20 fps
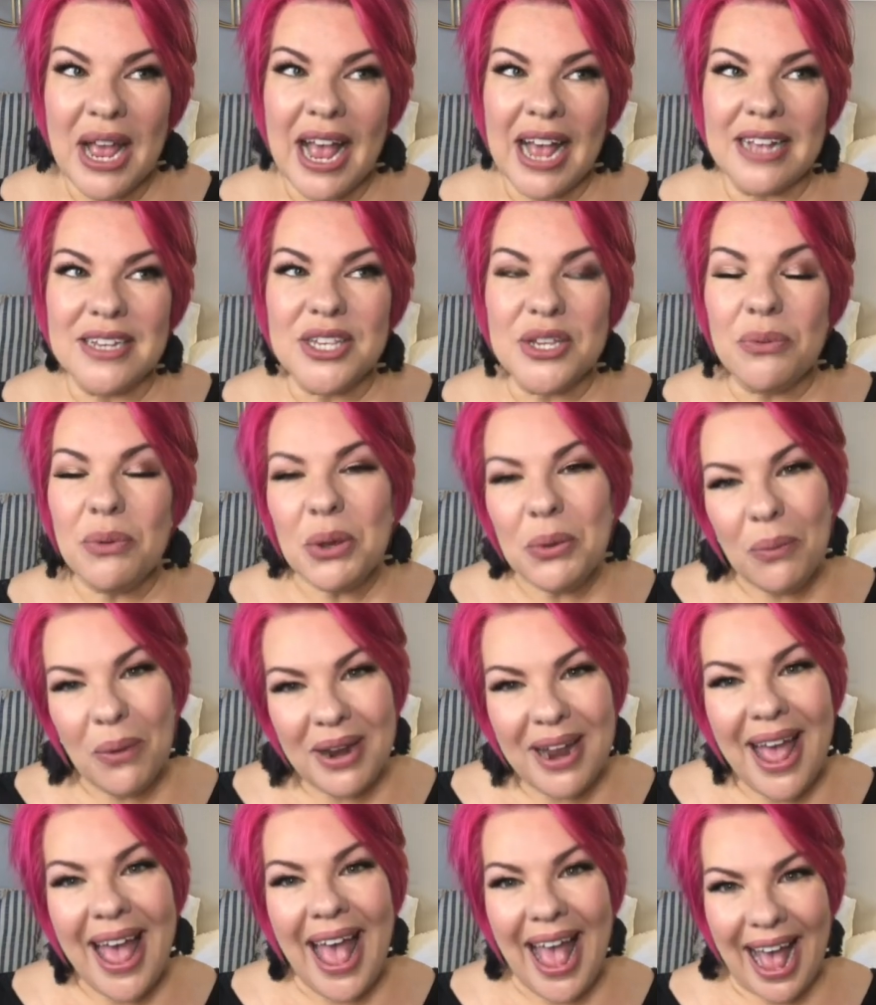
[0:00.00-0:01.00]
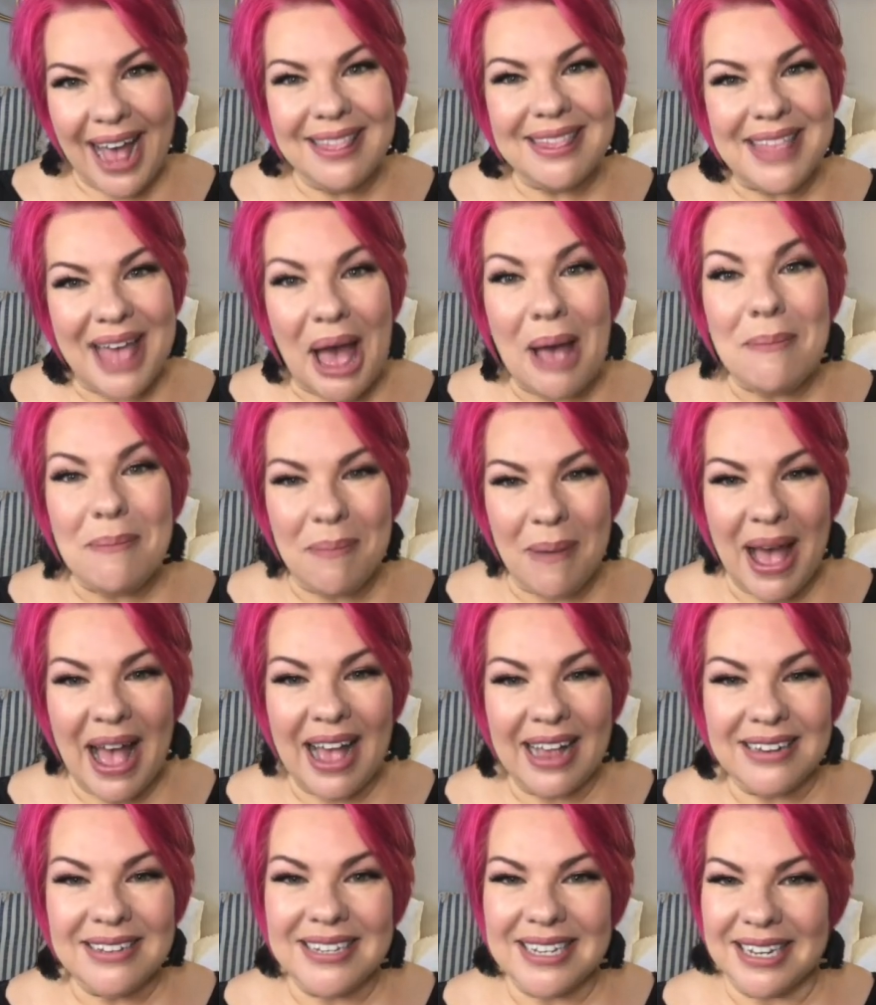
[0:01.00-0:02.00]
And so we want to add that
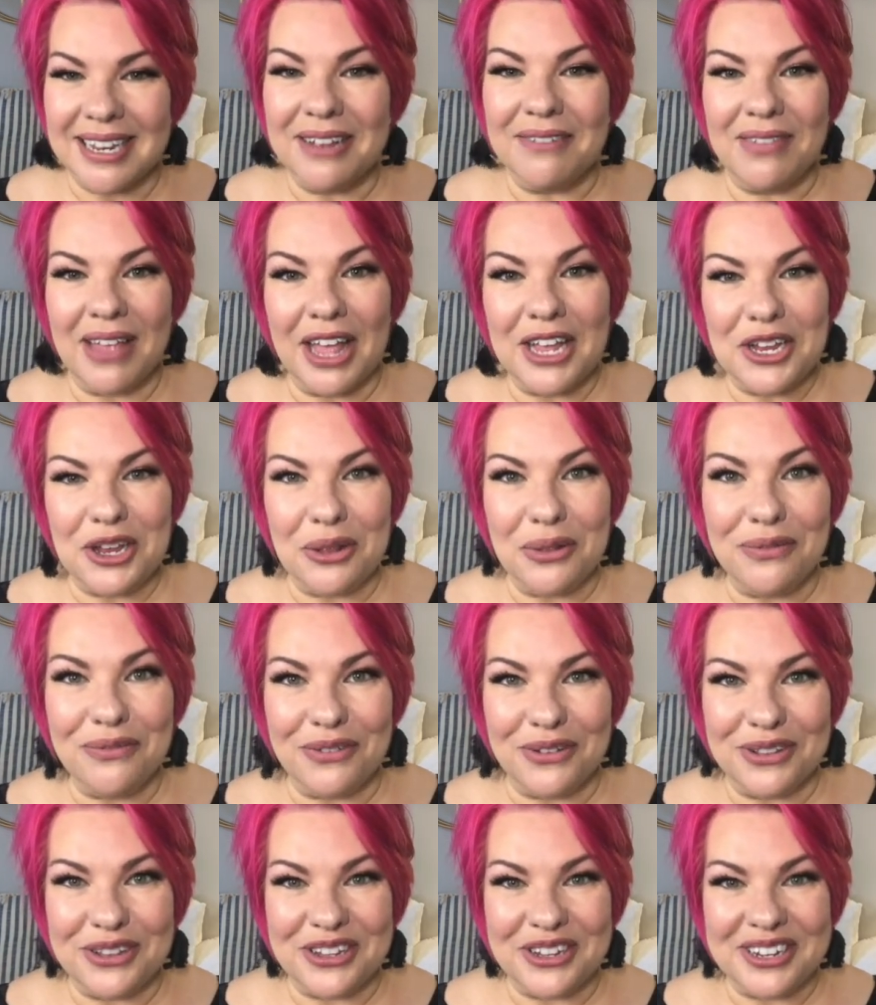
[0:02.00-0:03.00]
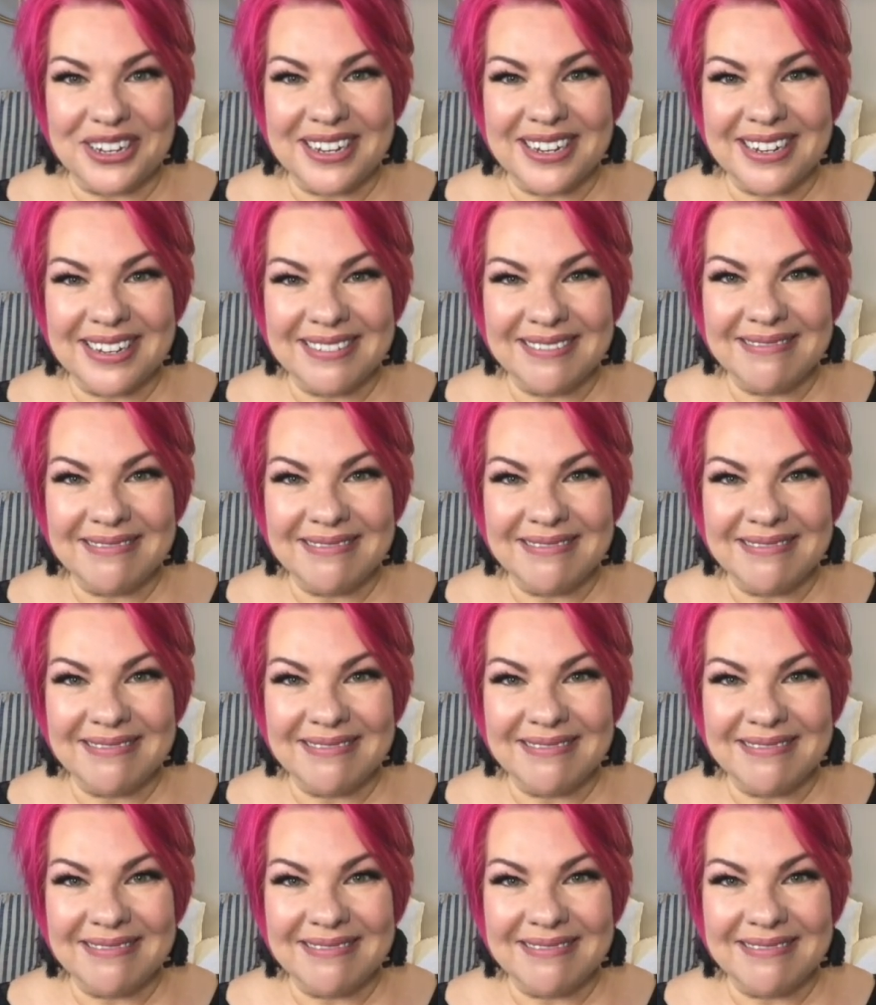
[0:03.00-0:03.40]
back to give that youthful look.